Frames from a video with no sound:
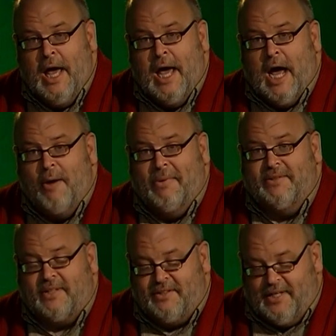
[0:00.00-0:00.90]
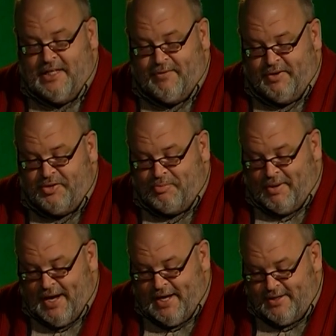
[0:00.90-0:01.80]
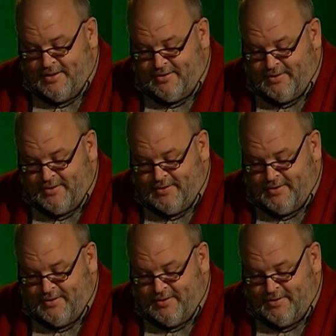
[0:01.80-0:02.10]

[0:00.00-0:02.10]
How Muscatine responded